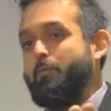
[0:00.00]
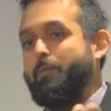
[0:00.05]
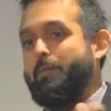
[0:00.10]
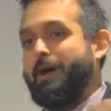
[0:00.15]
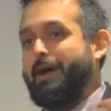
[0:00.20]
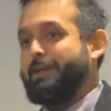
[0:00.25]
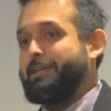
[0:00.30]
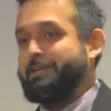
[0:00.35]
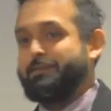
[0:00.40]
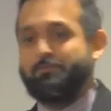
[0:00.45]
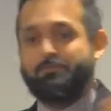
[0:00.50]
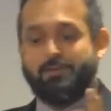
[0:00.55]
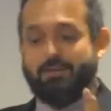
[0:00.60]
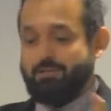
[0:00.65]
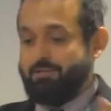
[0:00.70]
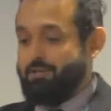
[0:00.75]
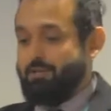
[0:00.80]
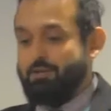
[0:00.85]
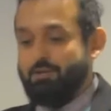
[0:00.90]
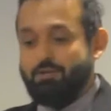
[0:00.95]

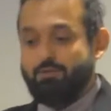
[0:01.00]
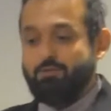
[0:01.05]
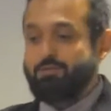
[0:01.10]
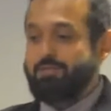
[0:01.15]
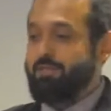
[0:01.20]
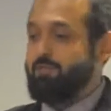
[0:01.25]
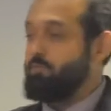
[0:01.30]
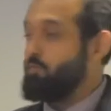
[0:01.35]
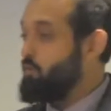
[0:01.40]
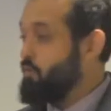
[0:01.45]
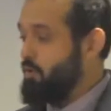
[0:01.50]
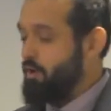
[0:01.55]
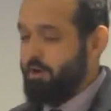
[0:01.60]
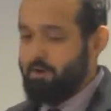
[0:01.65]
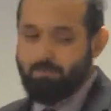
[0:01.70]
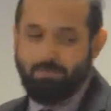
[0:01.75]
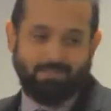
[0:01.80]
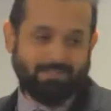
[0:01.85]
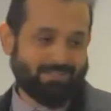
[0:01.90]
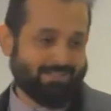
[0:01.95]
when you're using
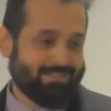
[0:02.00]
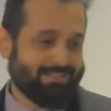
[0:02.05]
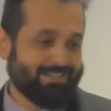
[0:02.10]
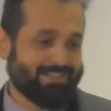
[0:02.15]
WooCommerce?